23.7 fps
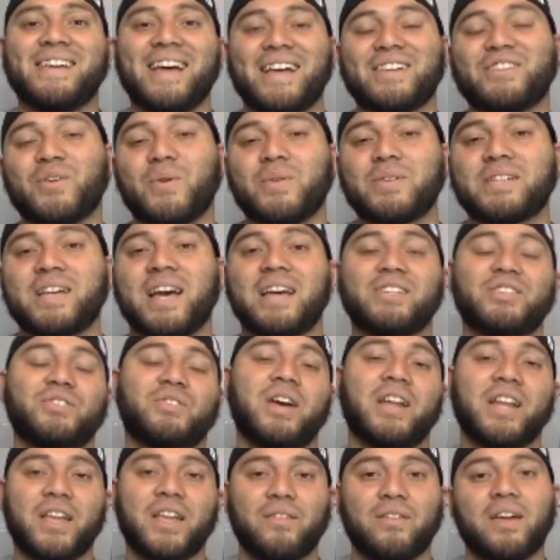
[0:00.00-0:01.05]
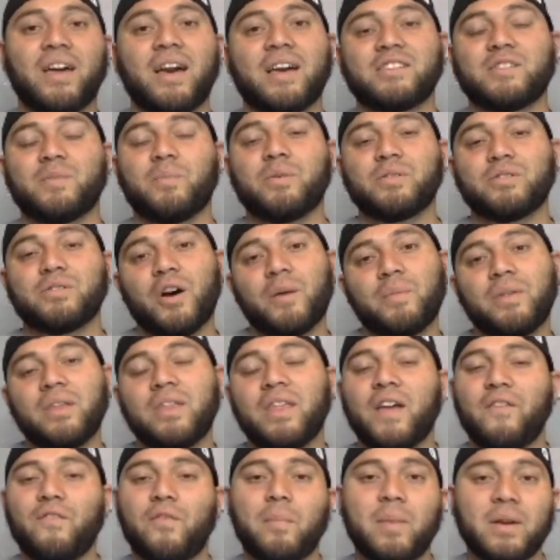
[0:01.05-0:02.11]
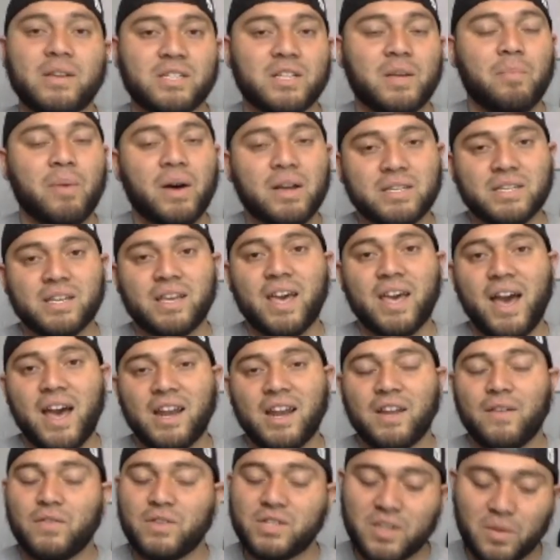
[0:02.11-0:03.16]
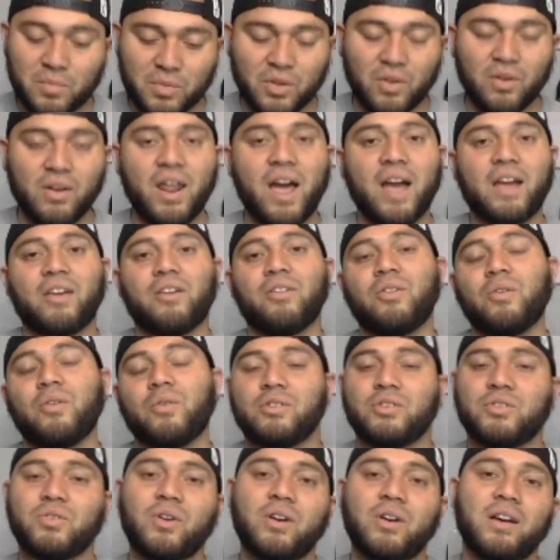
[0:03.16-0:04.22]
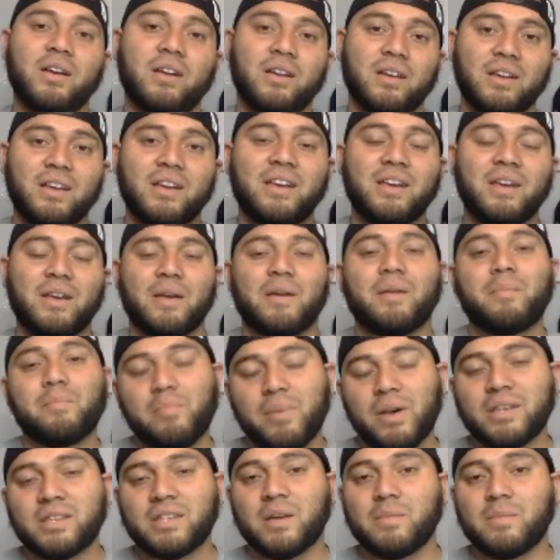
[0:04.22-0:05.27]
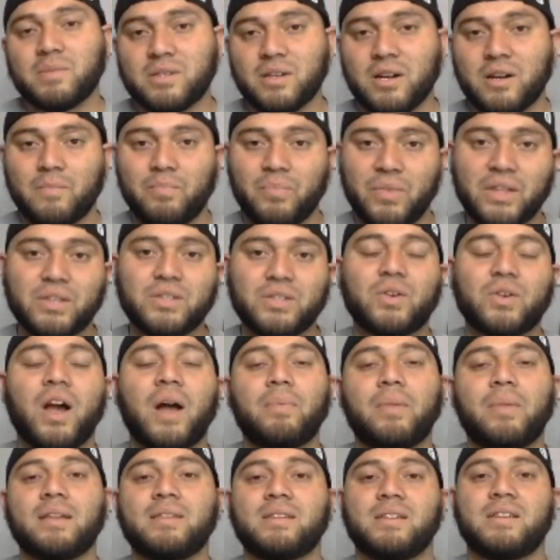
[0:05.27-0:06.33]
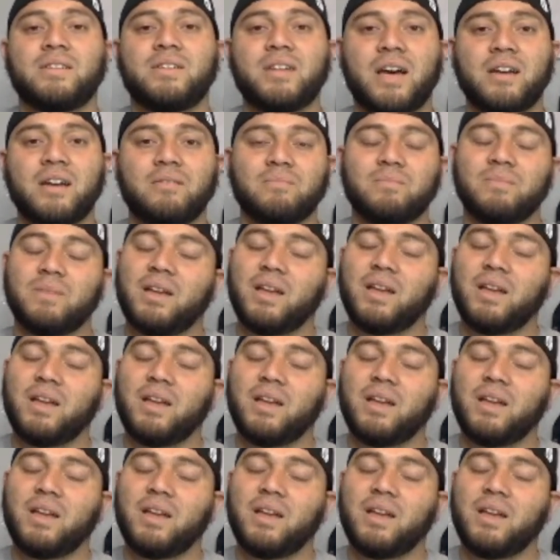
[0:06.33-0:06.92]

As always, guys, I try to give you guys the most up-to-date information I possibly can. If it's something you like and do enjoy, big thumbs up and subscribe down to the channel.